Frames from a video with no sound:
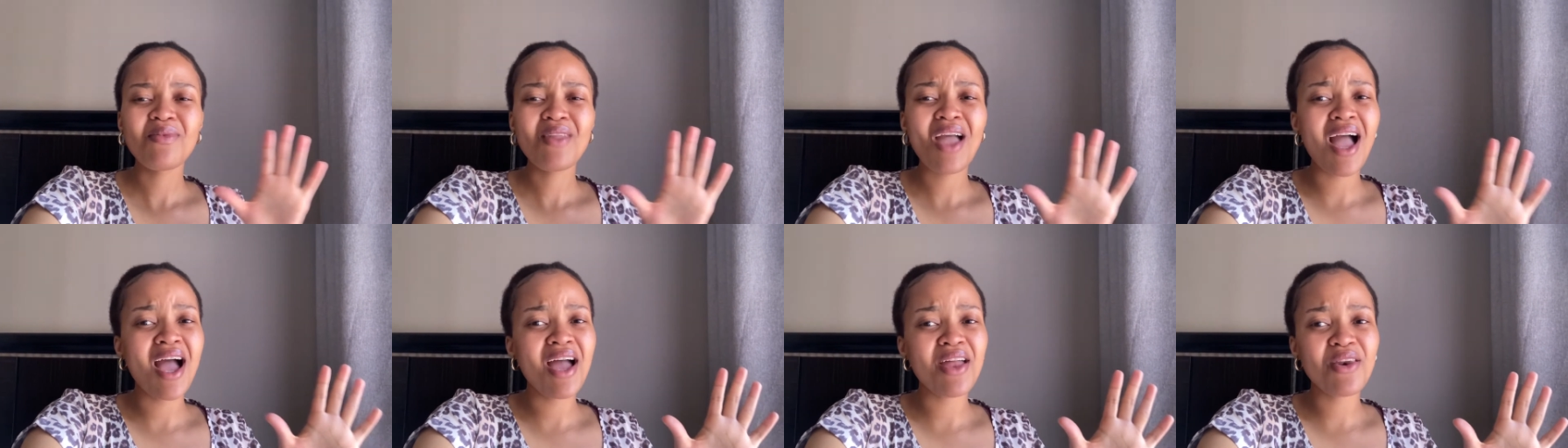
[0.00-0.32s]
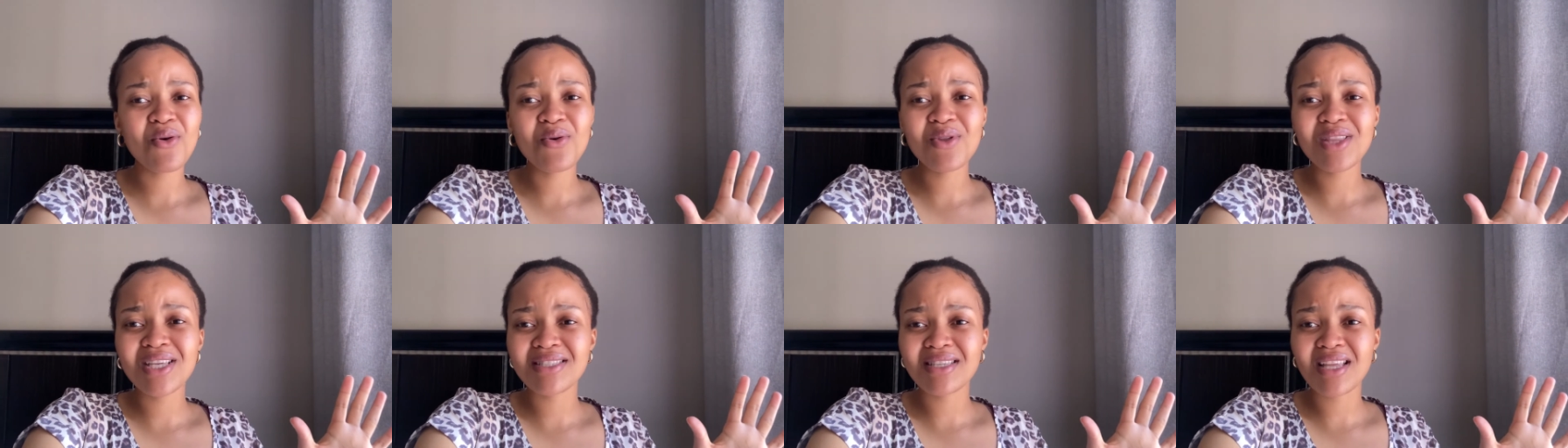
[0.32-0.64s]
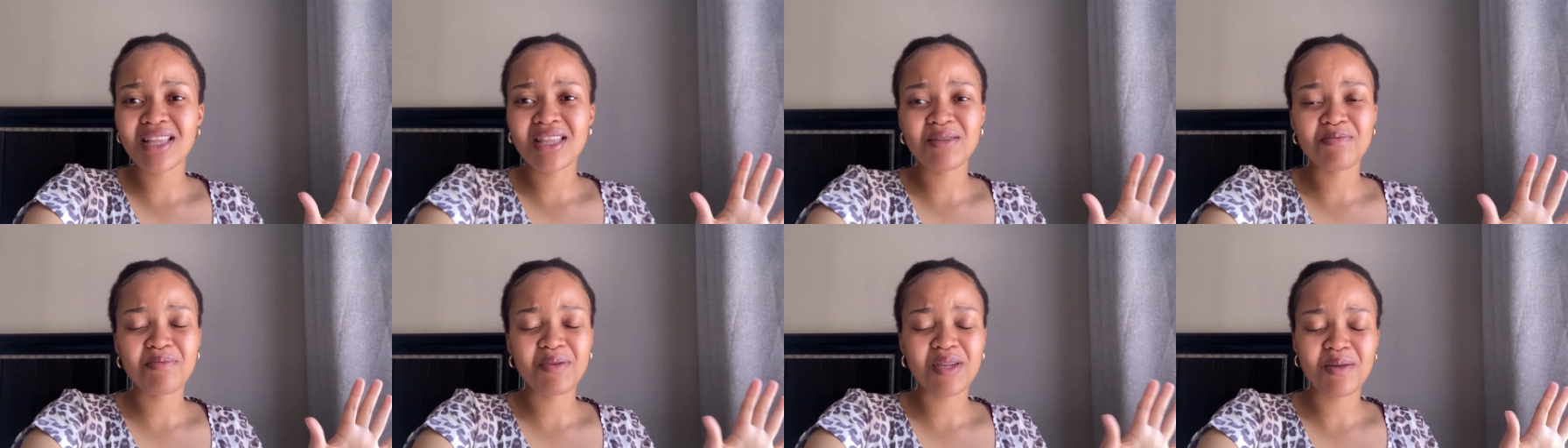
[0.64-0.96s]
i know there's
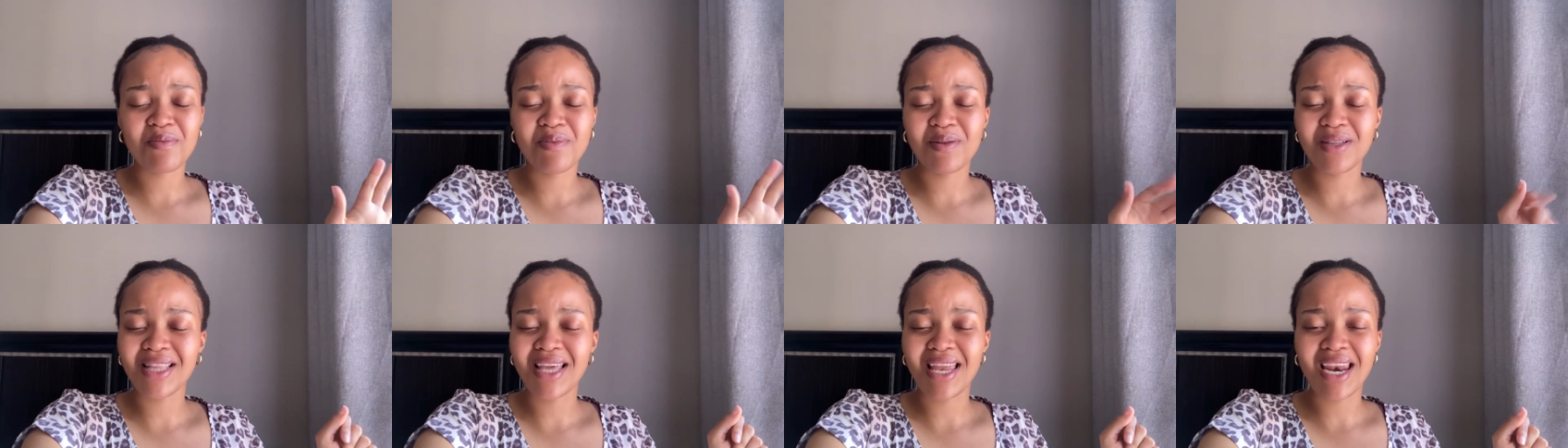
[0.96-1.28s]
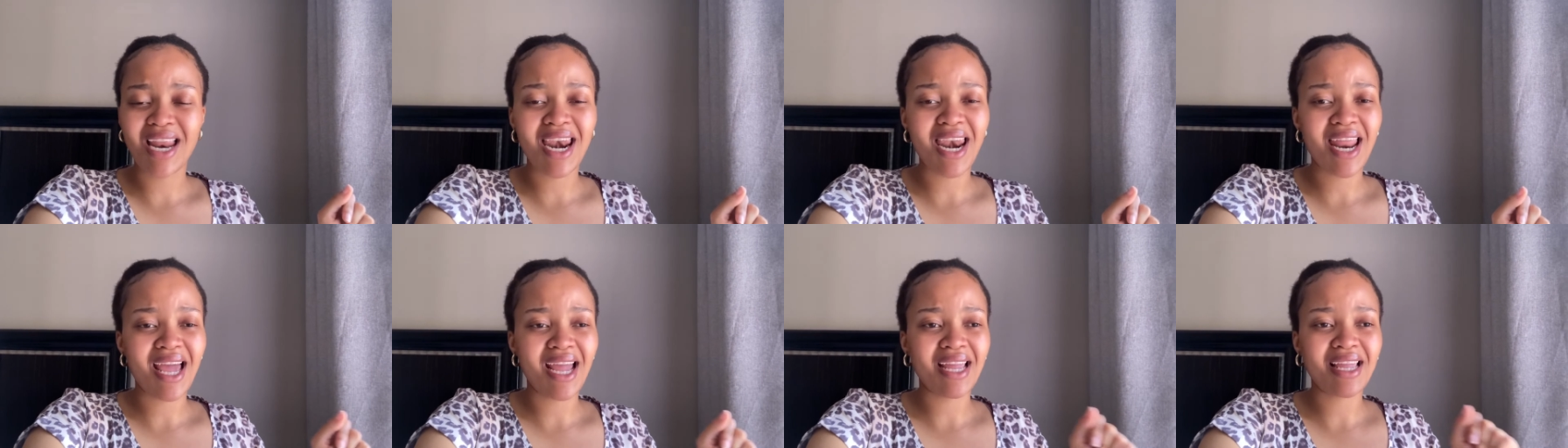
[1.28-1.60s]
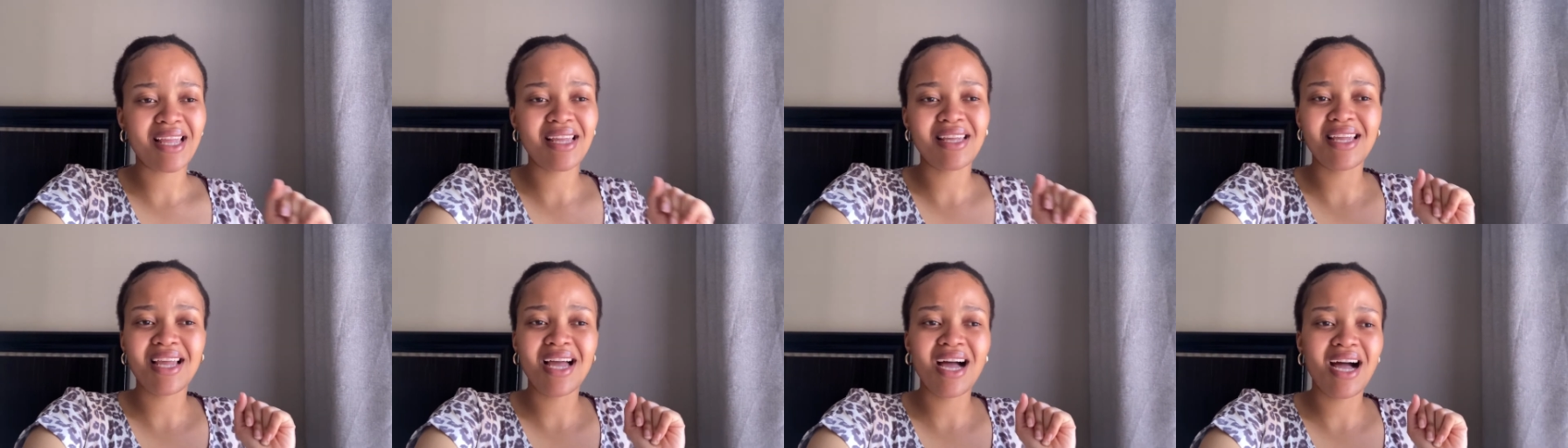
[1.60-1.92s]
other people that are
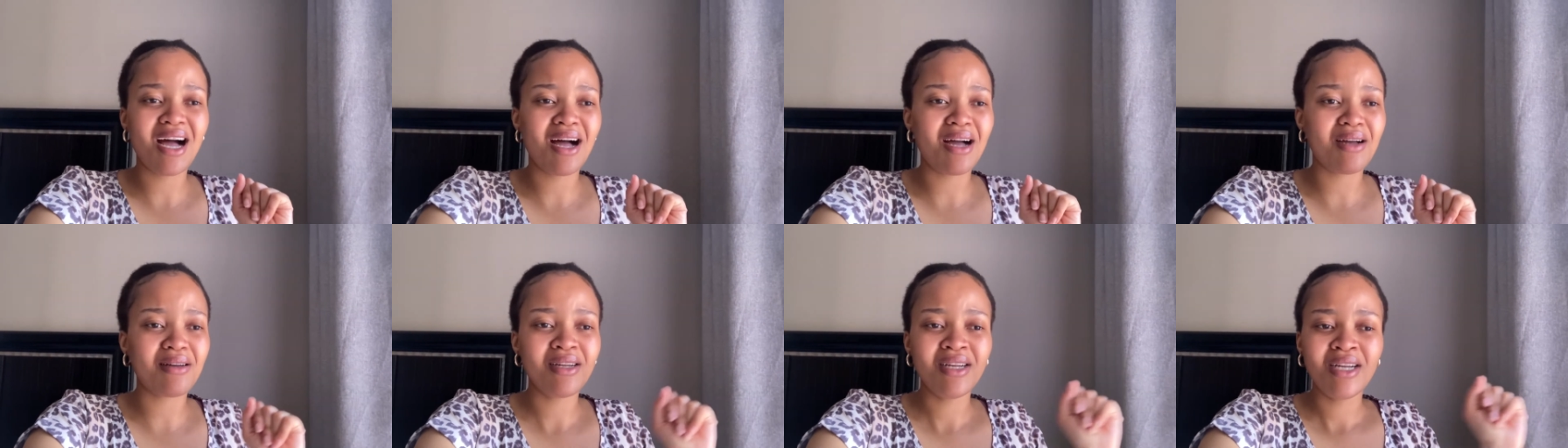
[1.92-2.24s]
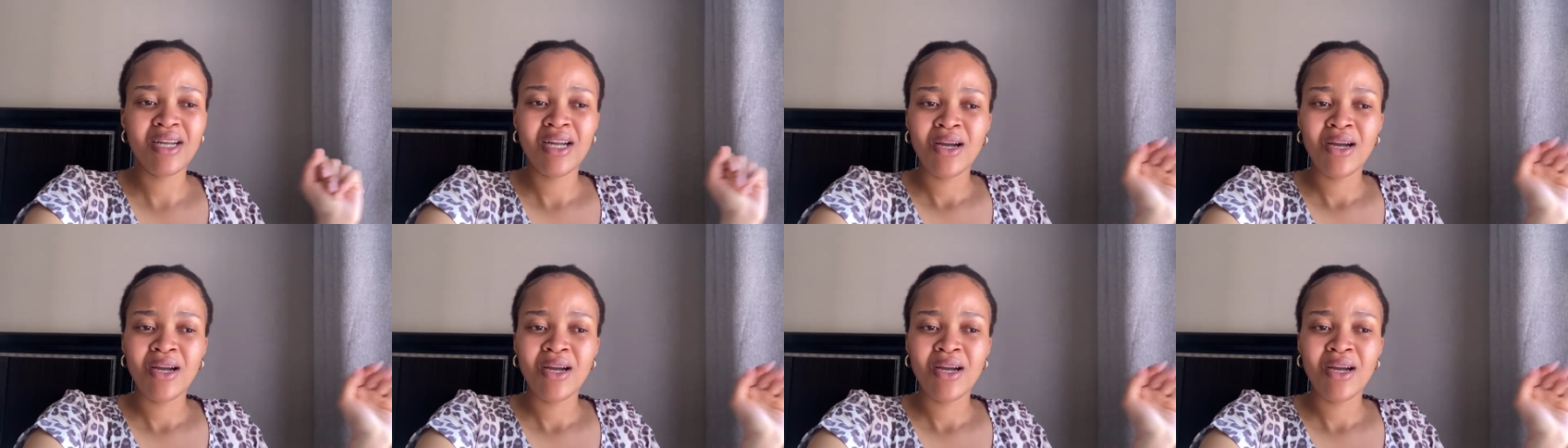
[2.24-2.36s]
like yeah